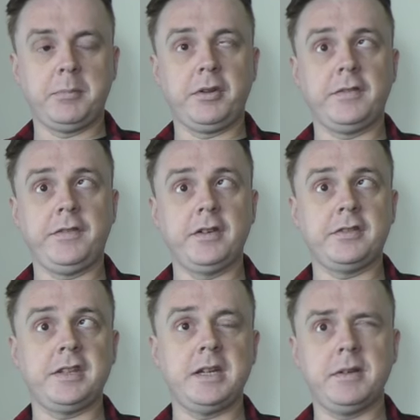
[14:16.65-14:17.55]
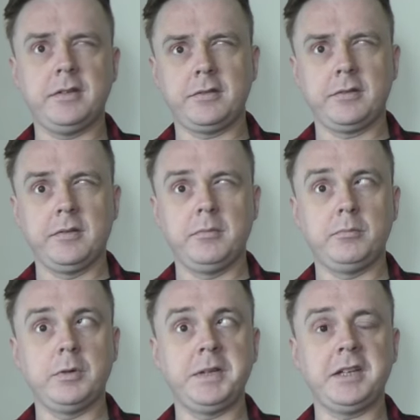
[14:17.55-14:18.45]
But the first series
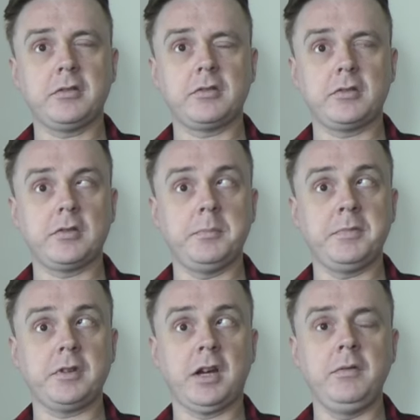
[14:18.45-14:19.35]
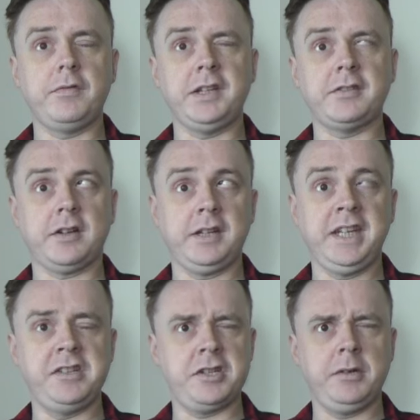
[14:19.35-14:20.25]
will be some hopefully
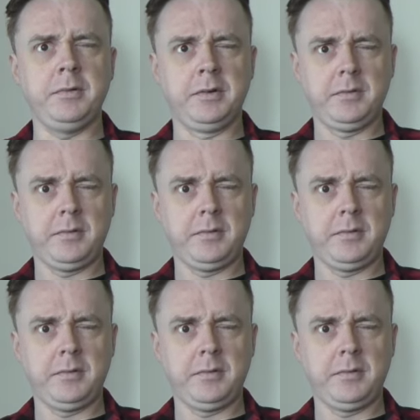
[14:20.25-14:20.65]
starting in June